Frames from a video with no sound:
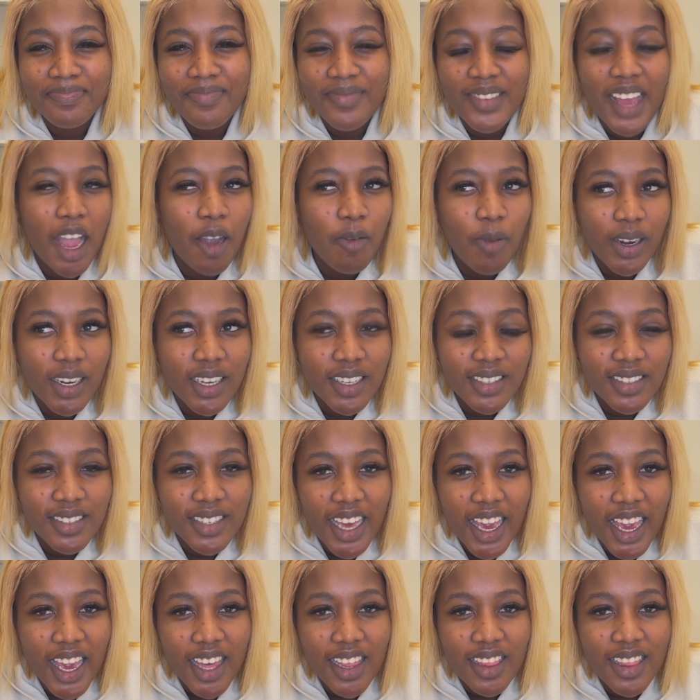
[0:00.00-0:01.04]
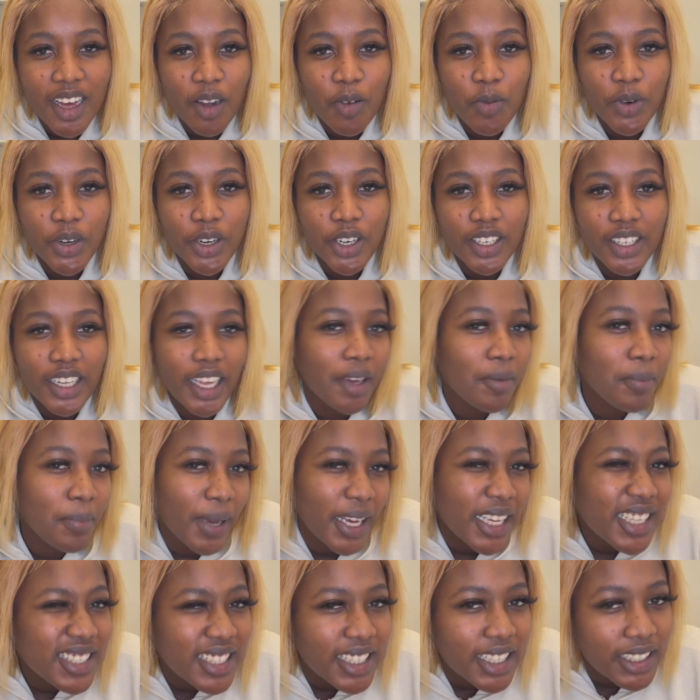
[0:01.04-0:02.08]
I want to say that we're like
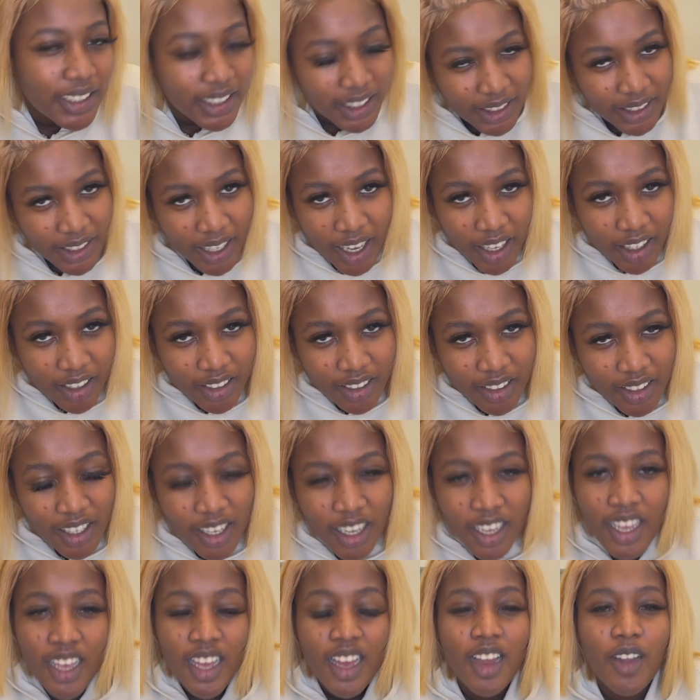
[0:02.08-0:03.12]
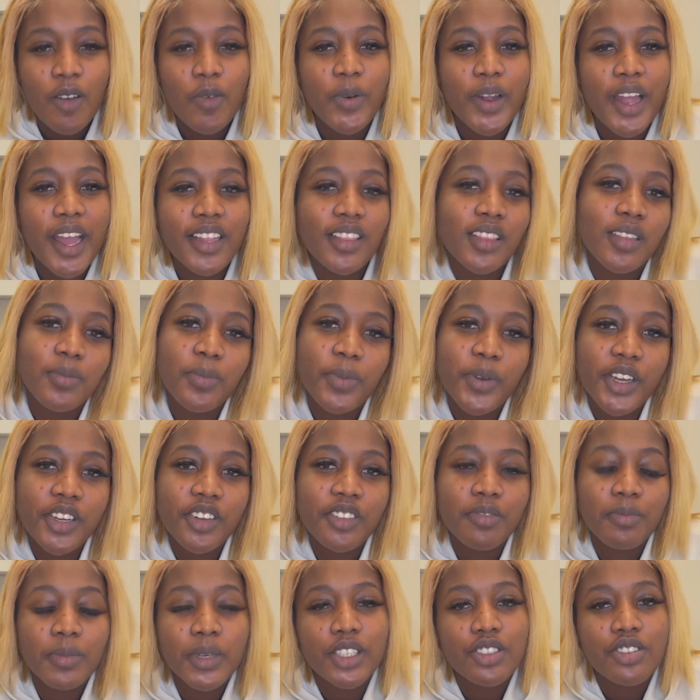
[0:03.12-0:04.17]
basically done. We're at the point
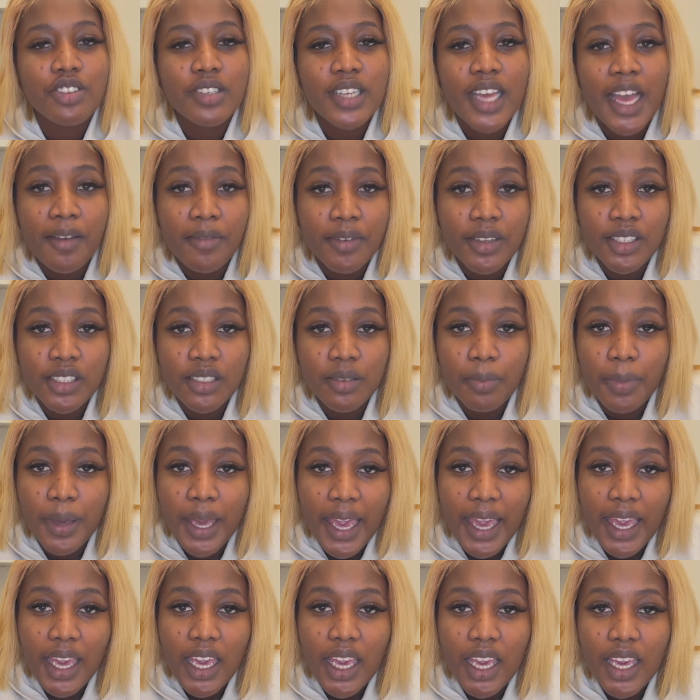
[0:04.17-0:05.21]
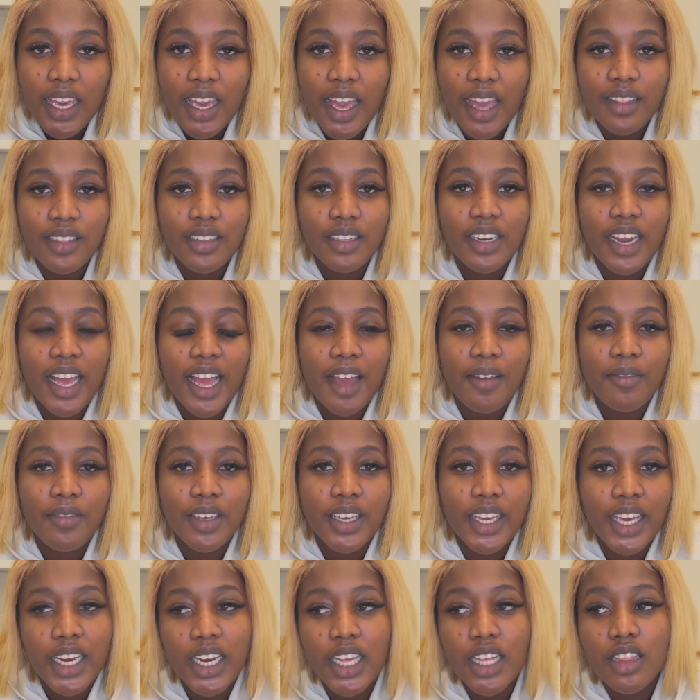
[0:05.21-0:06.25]
of me just having to pay and then have
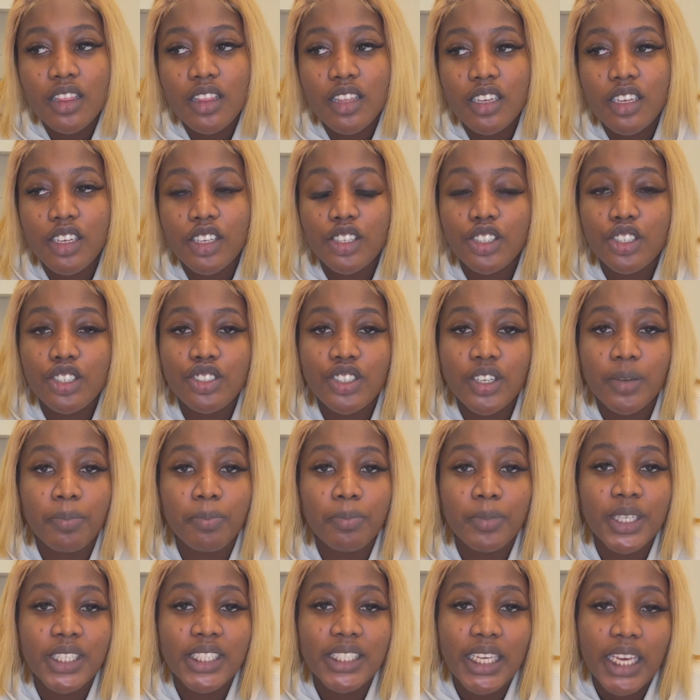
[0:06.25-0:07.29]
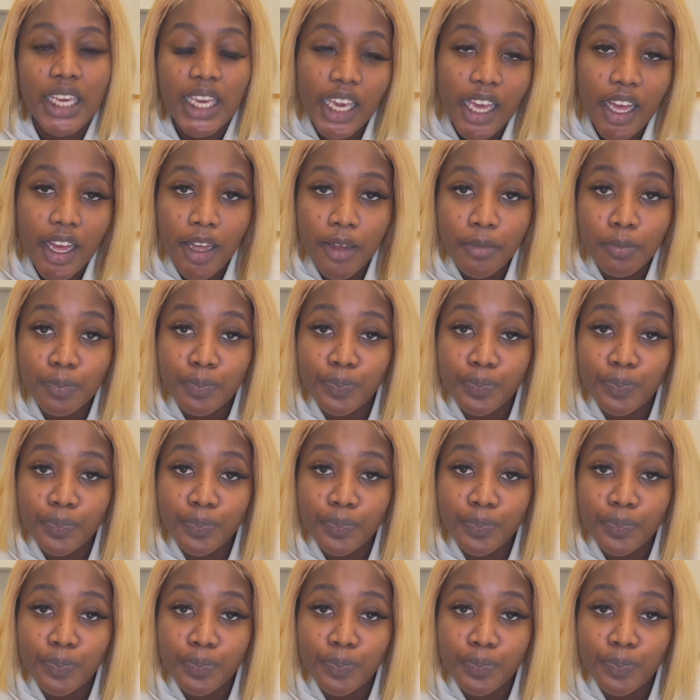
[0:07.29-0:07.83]
getting the shipment here.